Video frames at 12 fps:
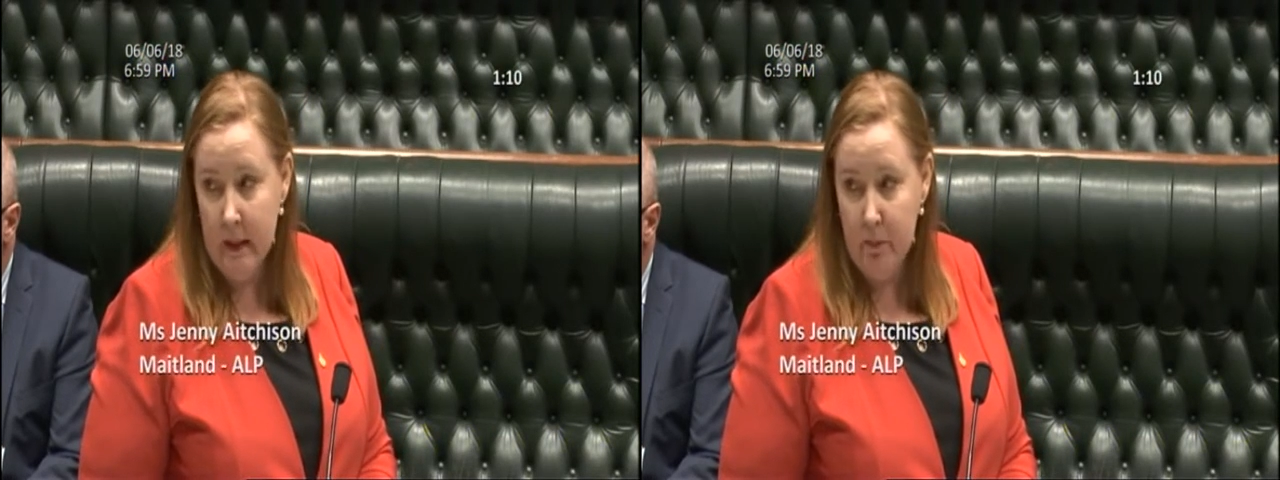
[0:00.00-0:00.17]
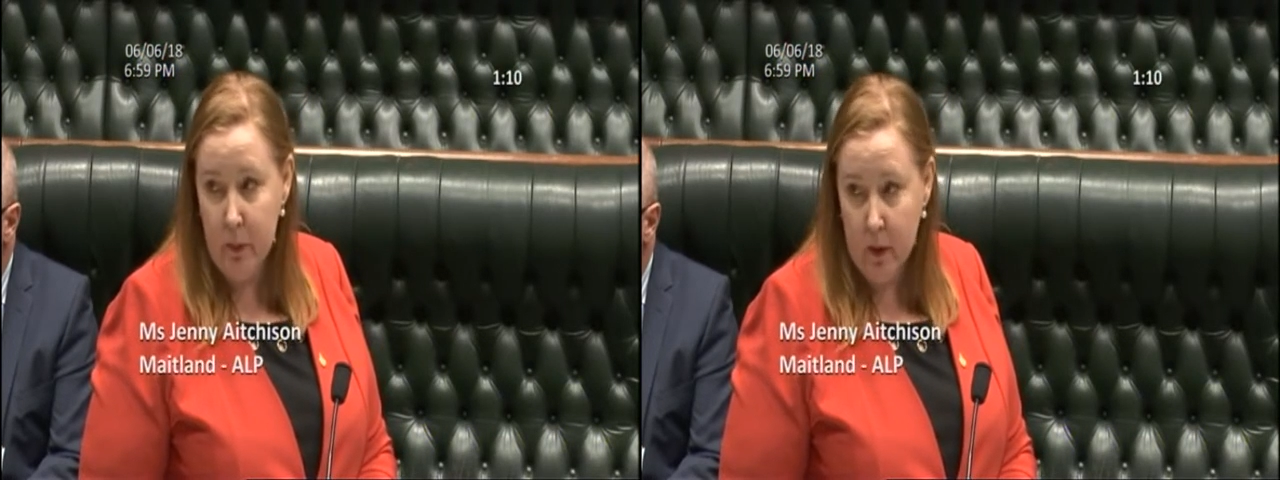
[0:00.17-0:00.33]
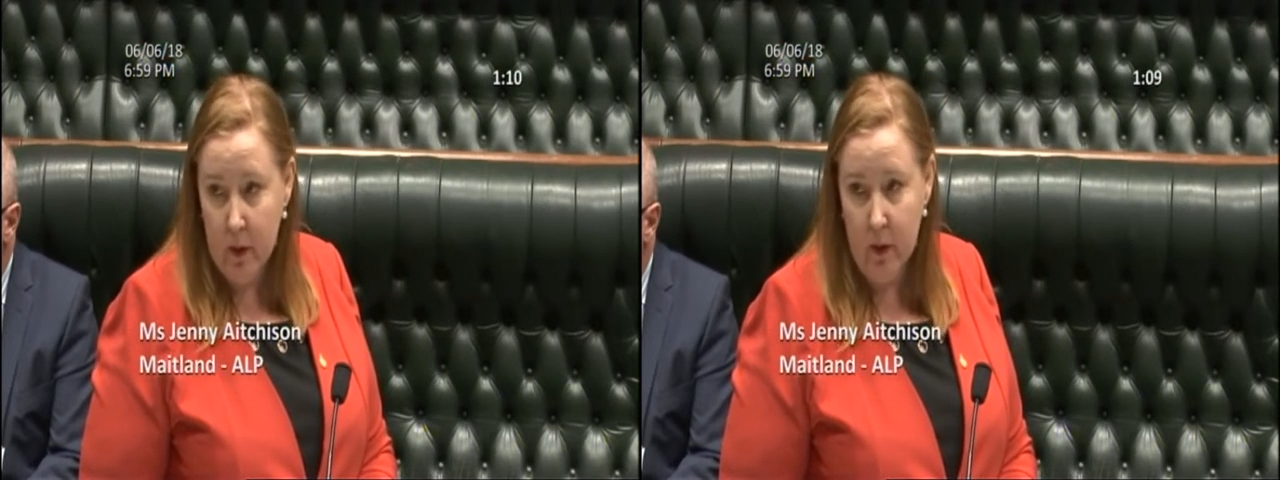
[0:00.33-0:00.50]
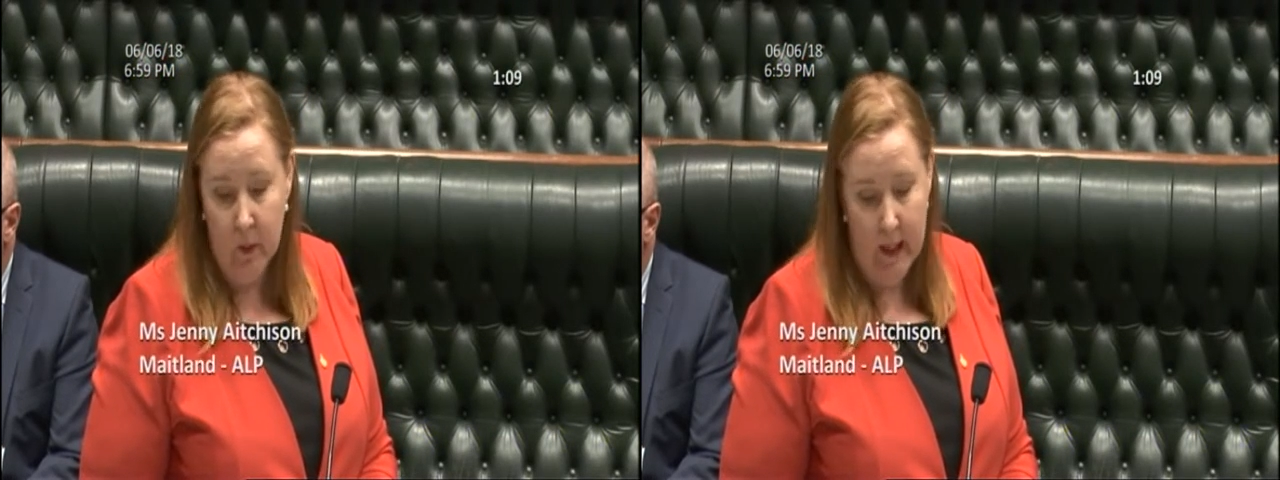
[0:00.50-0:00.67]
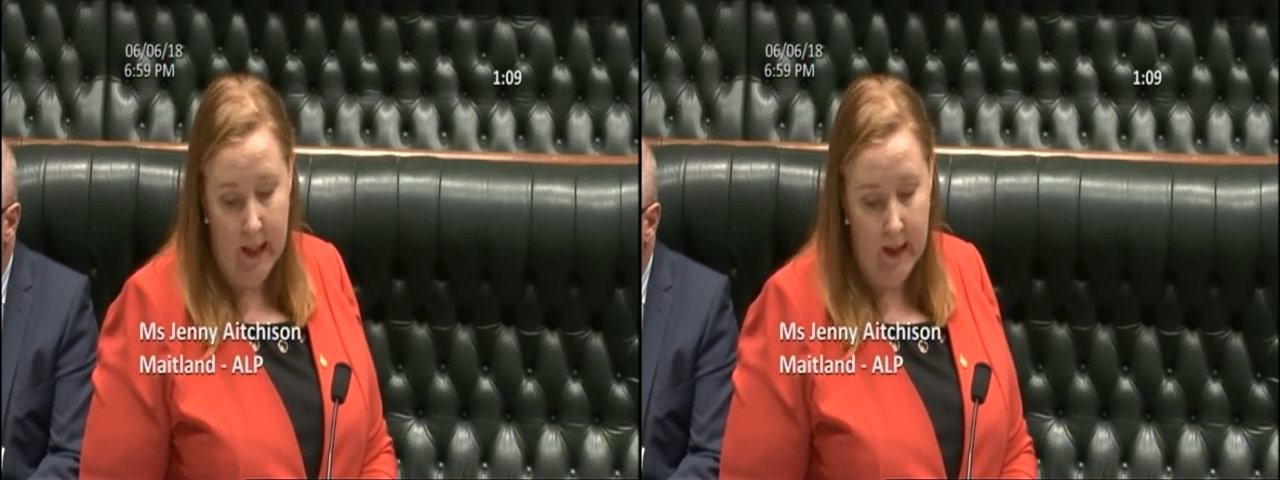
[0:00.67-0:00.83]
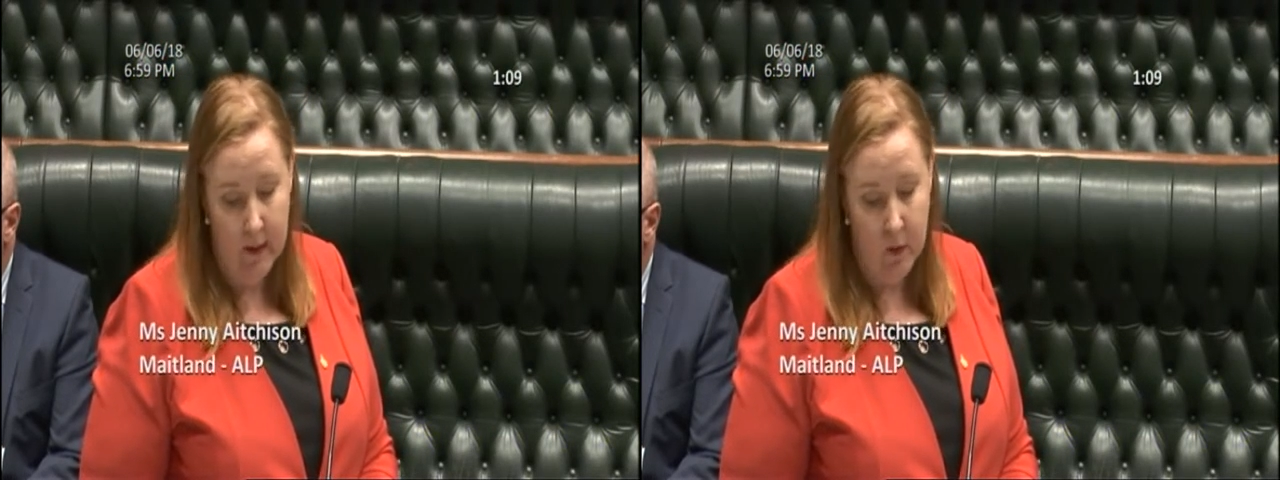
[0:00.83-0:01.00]
to
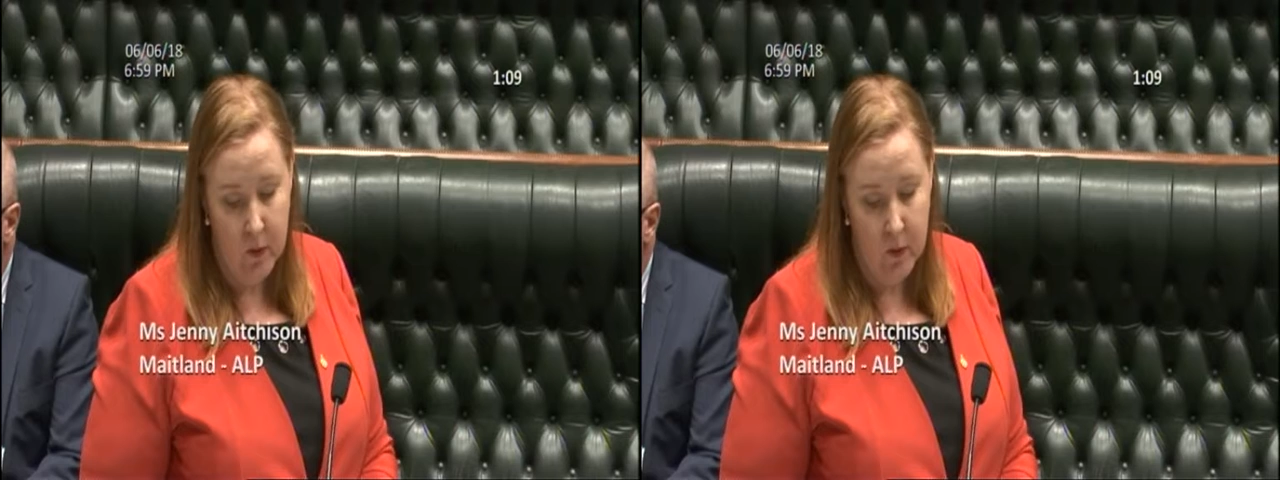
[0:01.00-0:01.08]
procure our